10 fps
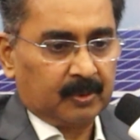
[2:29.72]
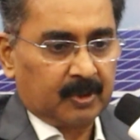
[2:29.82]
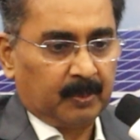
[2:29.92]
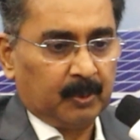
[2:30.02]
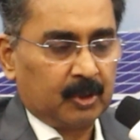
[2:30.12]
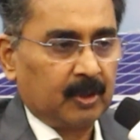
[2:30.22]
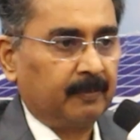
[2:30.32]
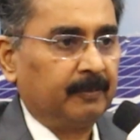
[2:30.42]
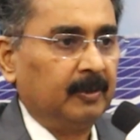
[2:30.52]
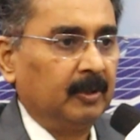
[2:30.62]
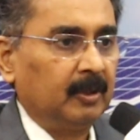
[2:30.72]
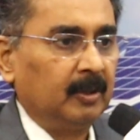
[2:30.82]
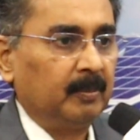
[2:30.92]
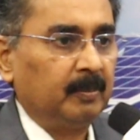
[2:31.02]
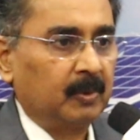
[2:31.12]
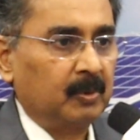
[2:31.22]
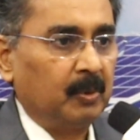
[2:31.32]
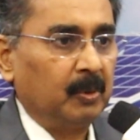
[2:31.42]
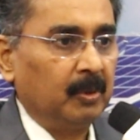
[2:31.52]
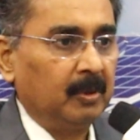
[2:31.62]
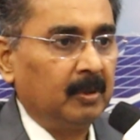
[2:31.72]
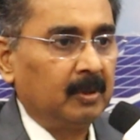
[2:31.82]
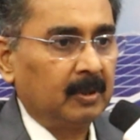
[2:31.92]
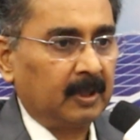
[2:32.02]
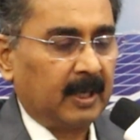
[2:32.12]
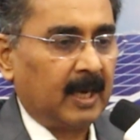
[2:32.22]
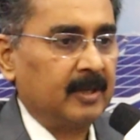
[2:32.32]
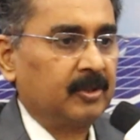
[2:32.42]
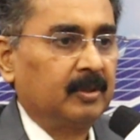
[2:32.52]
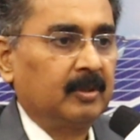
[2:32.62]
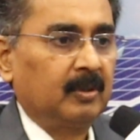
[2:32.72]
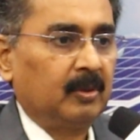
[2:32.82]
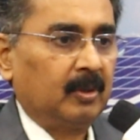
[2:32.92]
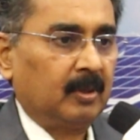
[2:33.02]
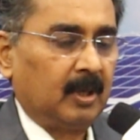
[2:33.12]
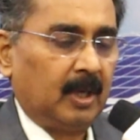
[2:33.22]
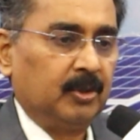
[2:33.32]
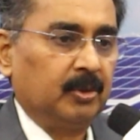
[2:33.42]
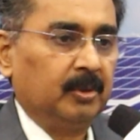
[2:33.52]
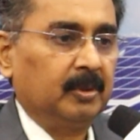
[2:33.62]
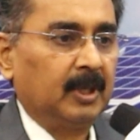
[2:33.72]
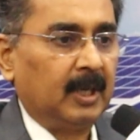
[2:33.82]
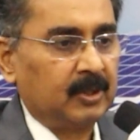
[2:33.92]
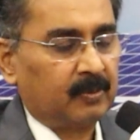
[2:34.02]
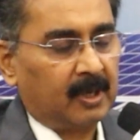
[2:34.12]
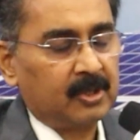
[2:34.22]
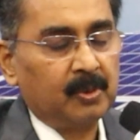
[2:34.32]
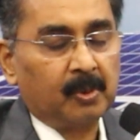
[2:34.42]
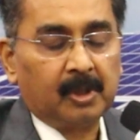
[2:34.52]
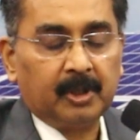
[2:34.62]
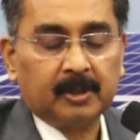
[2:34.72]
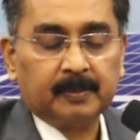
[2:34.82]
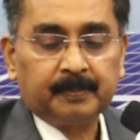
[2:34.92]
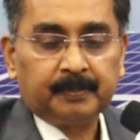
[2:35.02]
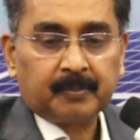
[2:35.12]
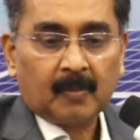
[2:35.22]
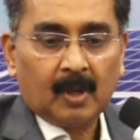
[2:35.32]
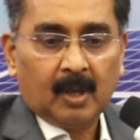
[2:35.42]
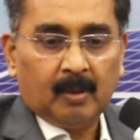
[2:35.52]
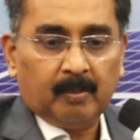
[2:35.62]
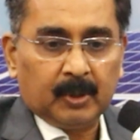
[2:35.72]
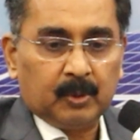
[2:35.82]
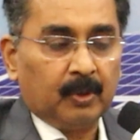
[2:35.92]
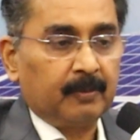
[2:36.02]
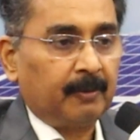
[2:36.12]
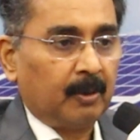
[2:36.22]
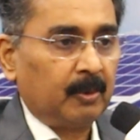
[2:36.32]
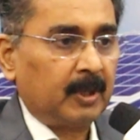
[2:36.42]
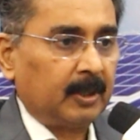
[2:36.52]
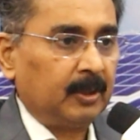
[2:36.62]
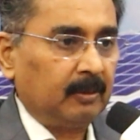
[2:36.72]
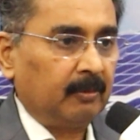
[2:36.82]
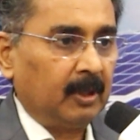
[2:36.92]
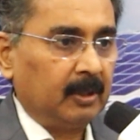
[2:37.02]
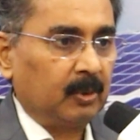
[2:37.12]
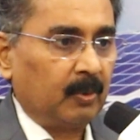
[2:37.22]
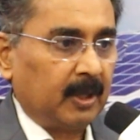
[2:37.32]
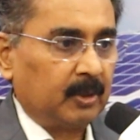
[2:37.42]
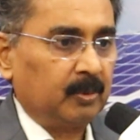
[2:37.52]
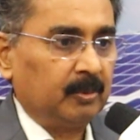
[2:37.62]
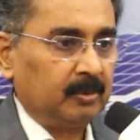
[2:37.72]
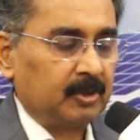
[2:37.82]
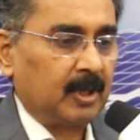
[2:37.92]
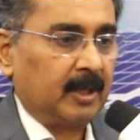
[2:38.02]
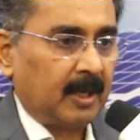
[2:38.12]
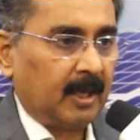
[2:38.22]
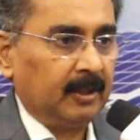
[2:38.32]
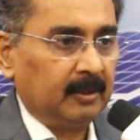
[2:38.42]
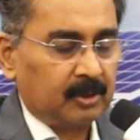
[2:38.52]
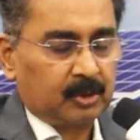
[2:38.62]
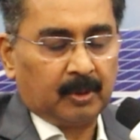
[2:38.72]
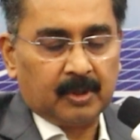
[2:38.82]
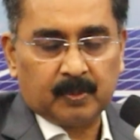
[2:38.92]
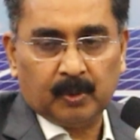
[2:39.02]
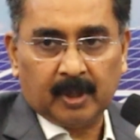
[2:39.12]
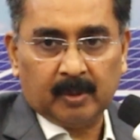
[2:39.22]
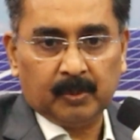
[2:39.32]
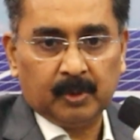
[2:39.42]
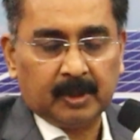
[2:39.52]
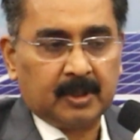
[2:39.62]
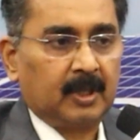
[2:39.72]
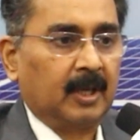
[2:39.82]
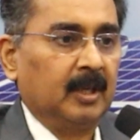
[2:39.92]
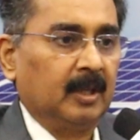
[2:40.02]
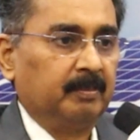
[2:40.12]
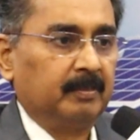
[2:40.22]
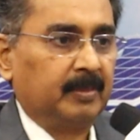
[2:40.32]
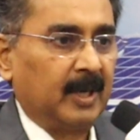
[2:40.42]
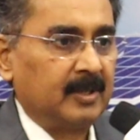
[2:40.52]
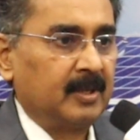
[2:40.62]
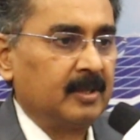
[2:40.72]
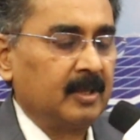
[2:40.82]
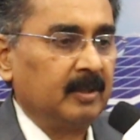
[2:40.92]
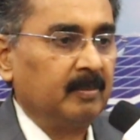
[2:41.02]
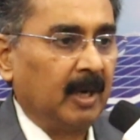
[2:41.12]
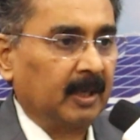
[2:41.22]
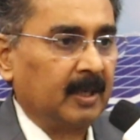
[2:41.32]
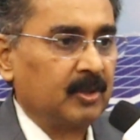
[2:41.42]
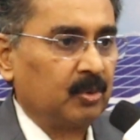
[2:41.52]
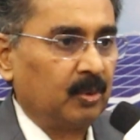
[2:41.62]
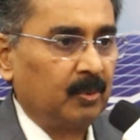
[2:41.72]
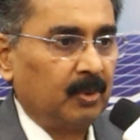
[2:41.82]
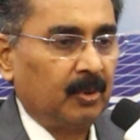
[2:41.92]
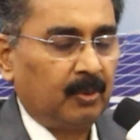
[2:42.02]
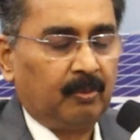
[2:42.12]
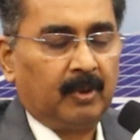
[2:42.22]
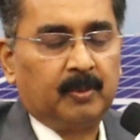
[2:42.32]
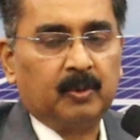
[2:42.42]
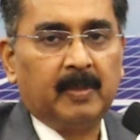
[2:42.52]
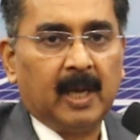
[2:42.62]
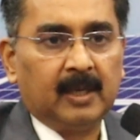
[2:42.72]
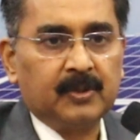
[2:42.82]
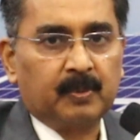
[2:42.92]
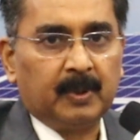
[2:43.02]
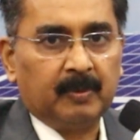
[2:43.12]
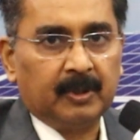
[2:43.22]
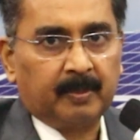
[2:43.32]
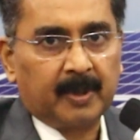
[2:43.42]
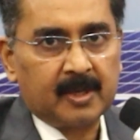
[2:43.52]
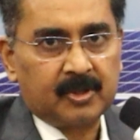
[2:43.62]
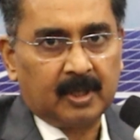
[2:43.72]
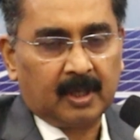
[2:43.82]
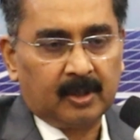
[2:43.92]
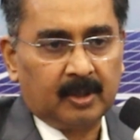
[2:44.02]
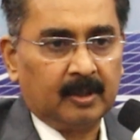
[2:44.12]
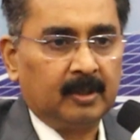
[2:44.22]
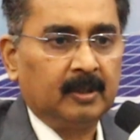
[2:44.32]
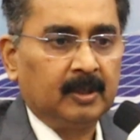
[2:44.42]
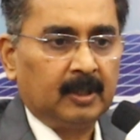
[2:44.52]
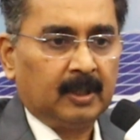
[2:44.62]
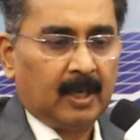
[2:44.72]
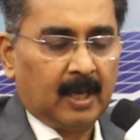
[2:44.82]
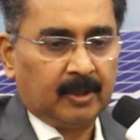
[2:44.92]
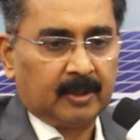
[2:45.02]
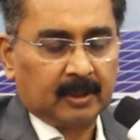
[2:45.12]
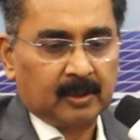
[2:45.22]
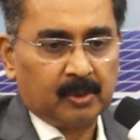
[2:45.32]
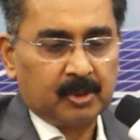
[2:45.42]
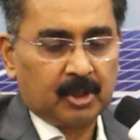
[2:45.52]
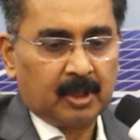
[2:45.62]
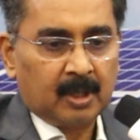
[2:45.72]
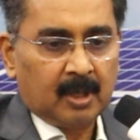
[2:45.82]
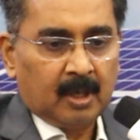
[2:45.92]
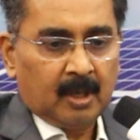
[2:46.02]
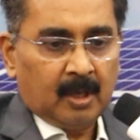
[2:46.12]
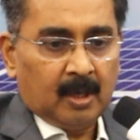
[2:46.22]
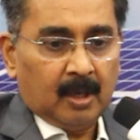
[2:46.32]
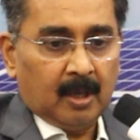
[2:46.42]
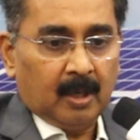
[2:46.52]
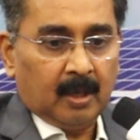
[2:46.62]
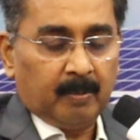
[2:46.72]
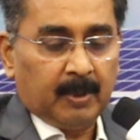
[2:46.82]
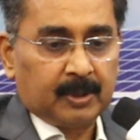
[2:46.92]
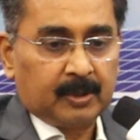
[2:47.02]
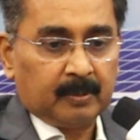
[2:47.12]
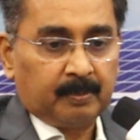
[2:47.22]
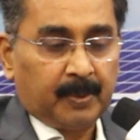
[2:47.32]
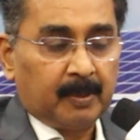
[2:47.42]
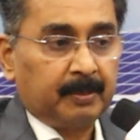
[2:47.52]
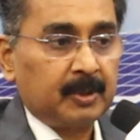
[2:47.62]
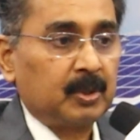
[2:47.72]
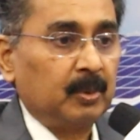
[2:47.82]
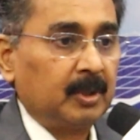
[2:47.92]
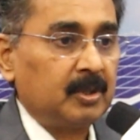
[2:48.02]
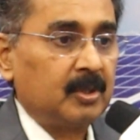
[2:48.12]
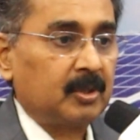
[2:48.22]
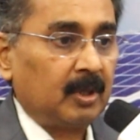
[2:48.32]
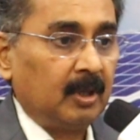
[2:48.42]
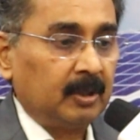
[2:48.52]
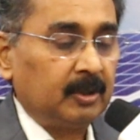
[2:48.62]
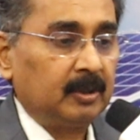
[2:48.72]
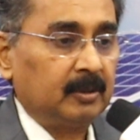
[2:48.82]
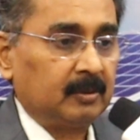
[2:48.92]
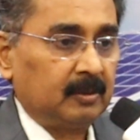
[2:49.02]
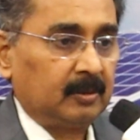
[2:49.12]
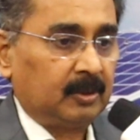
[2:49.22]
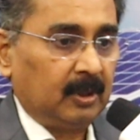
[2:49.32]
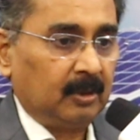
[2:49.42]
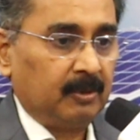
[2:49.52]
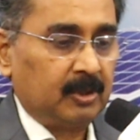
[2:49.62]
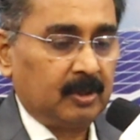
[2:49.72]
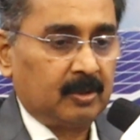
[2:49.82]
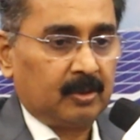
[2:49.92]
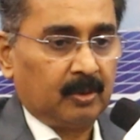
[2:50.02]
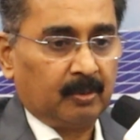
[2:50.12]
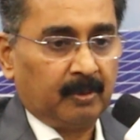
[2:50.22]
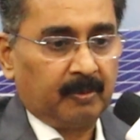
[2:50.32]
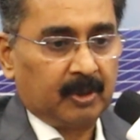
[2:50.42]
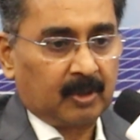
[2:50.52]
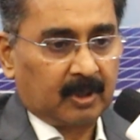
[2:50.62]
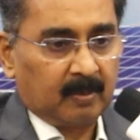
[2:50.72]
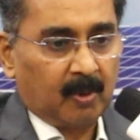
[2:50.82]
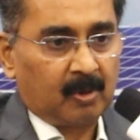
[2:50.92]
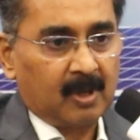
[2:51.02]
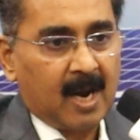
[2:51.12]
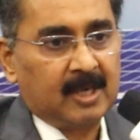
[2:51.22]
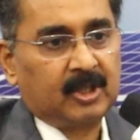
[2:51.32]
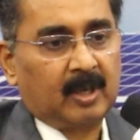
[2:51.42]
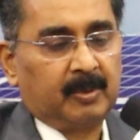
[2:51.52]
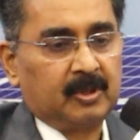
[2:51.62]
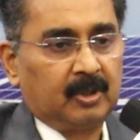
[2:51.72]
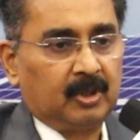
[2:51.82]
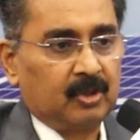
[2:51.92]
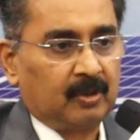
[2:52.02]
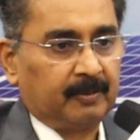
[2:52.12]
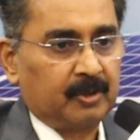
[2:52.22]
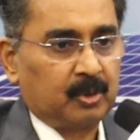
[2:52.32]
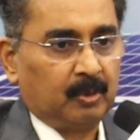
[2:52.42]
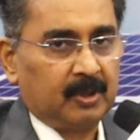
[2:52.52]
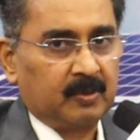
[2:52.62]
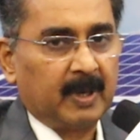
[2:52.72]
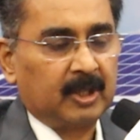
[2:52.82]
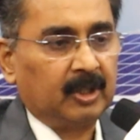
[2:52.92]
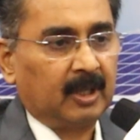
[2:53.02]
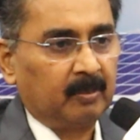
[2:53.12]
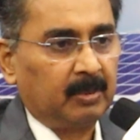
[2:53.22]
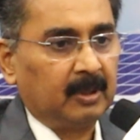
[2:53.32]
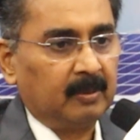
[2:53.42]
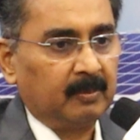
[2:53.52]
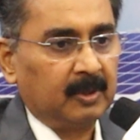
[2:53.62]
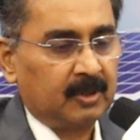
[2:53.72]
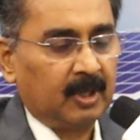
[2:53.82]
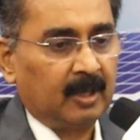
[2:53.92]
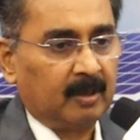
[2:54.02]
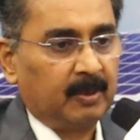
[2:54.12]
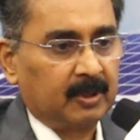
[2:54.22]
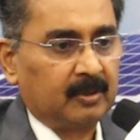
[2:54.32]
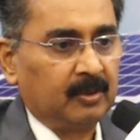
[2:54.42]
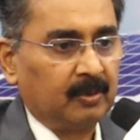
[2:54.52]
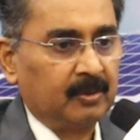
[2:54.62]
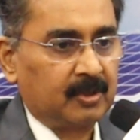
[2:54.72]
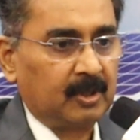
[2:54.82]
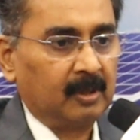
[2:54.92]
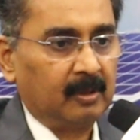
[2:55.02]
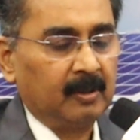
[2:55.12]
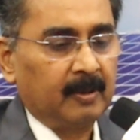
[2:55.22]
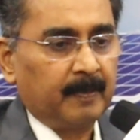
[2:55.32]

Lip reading: support of coal, gas, hydro as well as nuclear. But going forward, I think we'll require to start adding the storage more and more. It's again a price sensitive market, so we have to balance between the pricing and the technology. But pump storage is another thing which is, when we are talking about large capacities of storage, battery is there, but still